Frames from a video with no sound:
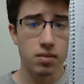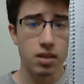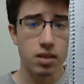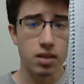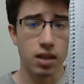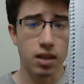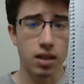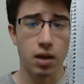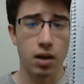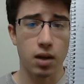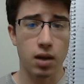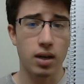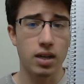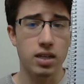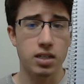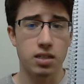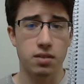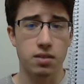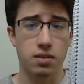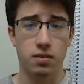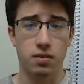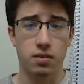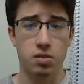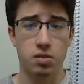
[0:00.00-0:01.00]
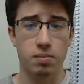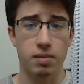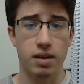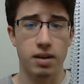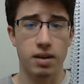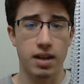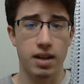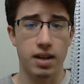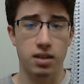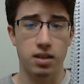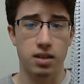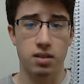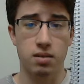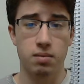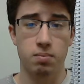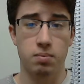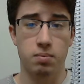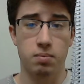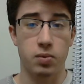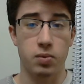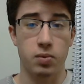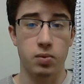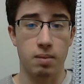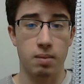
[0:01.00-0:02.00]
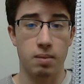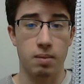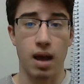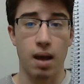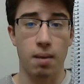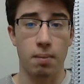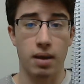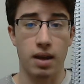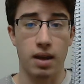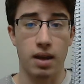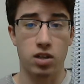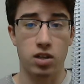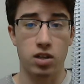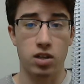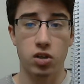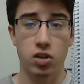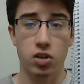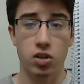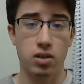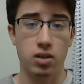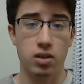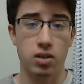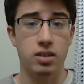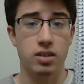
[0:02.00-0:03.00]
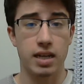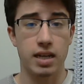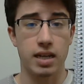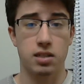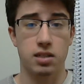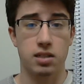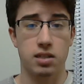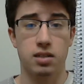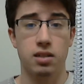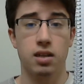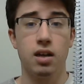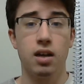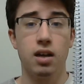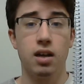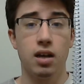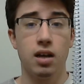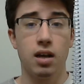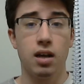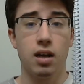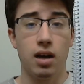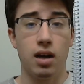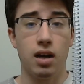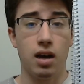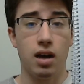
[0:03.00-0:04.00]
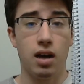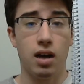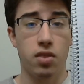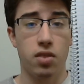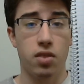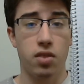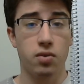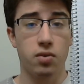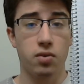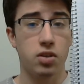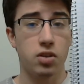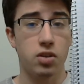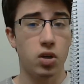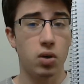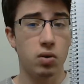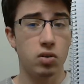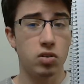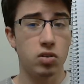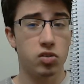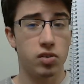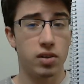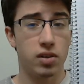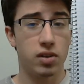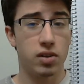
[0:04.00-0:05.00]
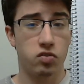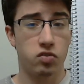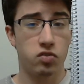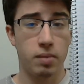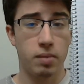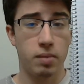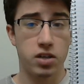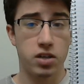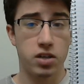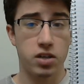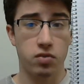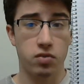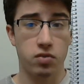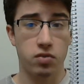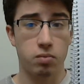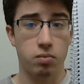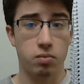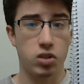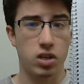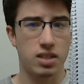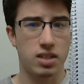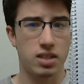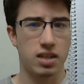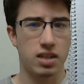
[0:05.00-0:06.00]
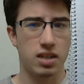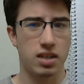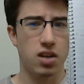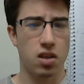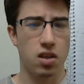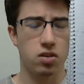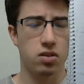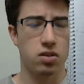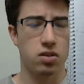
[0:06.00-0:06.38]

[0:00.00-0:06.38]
Likewise, the first meetings between Batman and Joker take us through the Joker's transformation from just another